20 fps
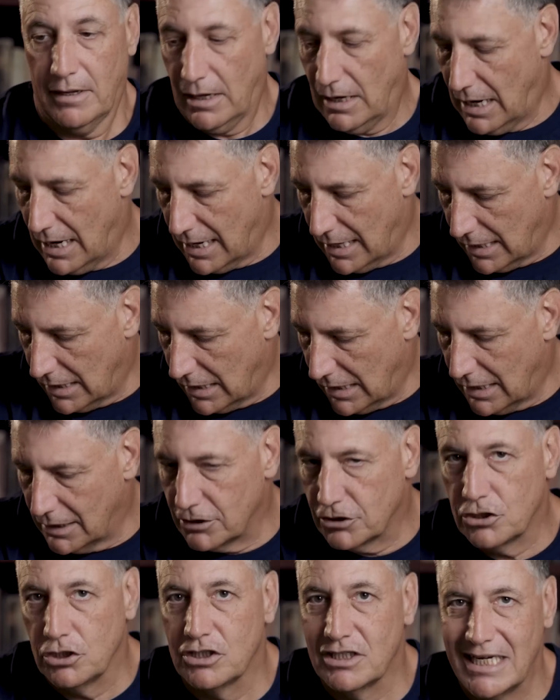uh,
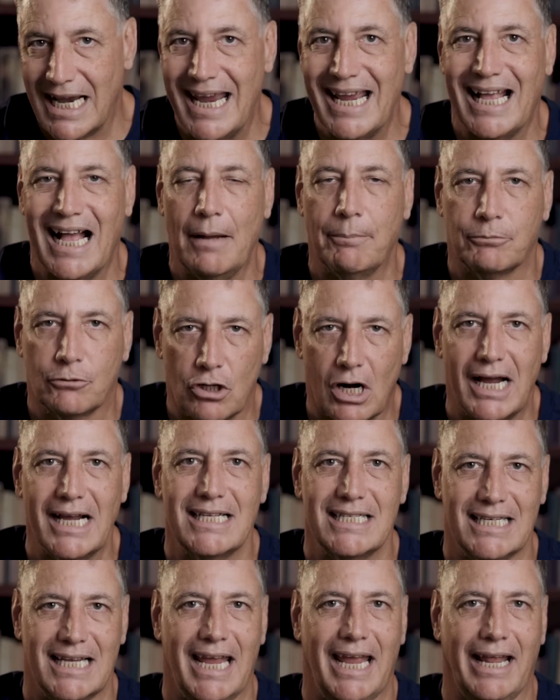uh, to take up dry
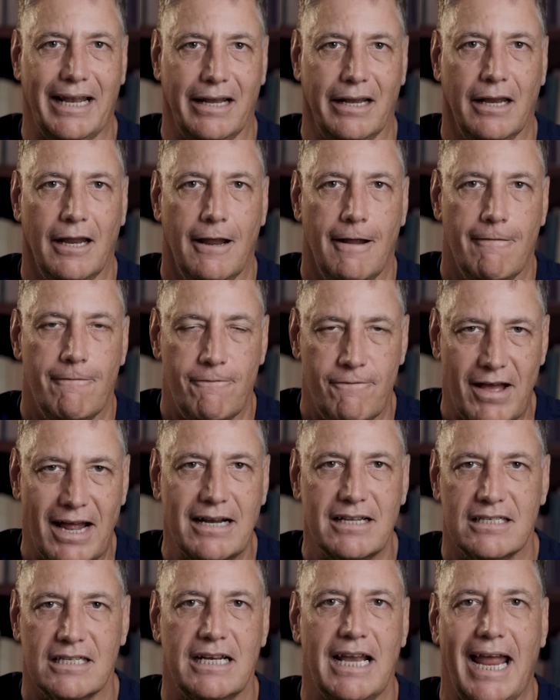skin. Fat
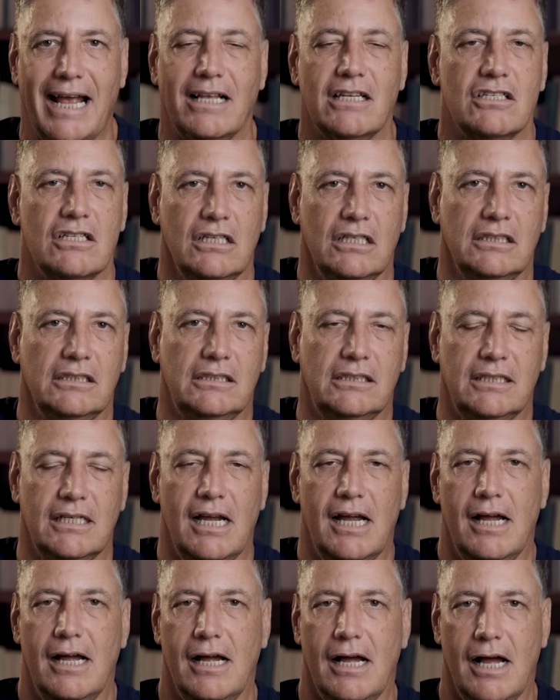is an excellent uh,
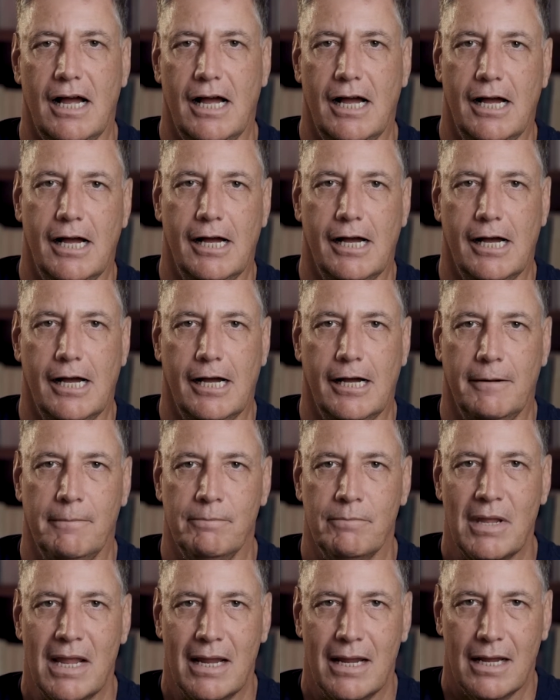uh
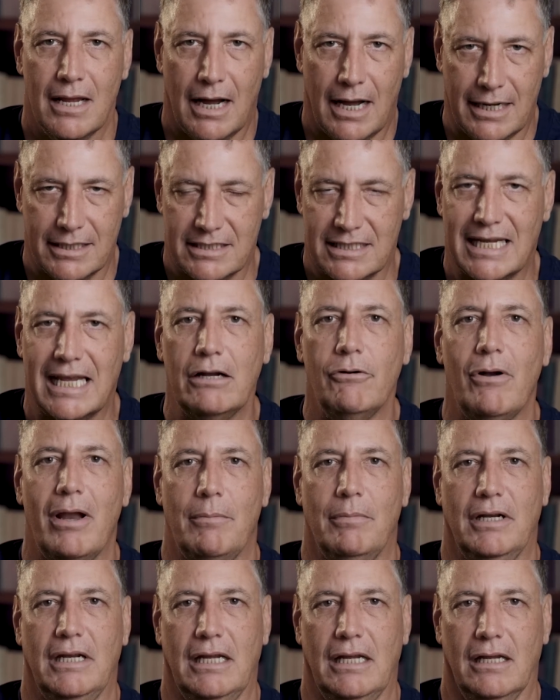um, uh, skin
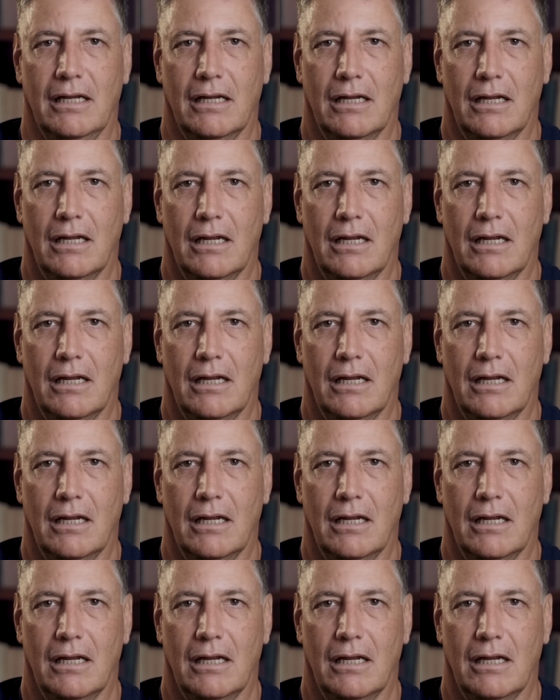remedy.